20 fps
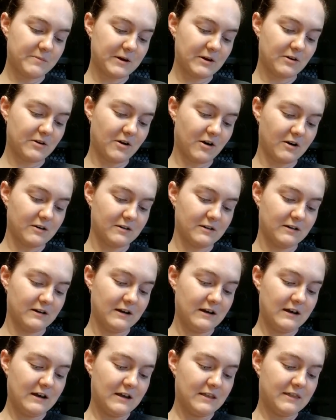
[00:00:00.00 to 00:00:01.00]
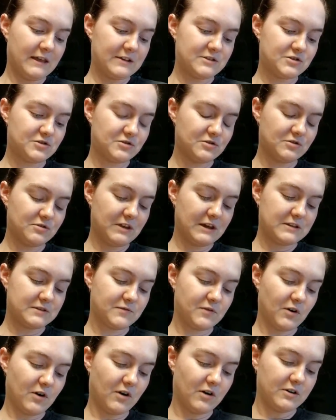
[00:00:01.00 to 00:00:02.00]
a bigger garden. That's true. Thanks
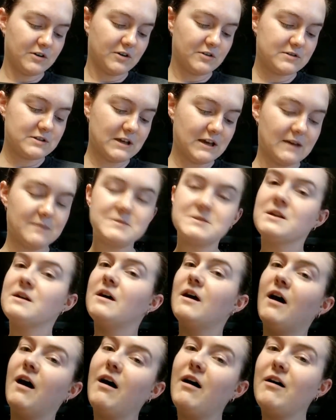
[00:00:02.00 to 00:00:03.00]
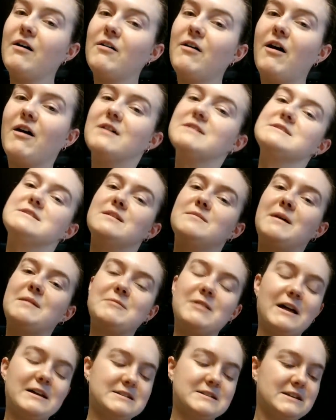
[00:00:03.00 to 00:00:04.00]
for all your tips. Oh, awesome. I'm
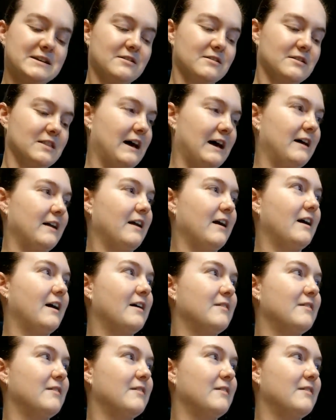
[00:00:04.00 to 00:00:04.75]
glad to hear that.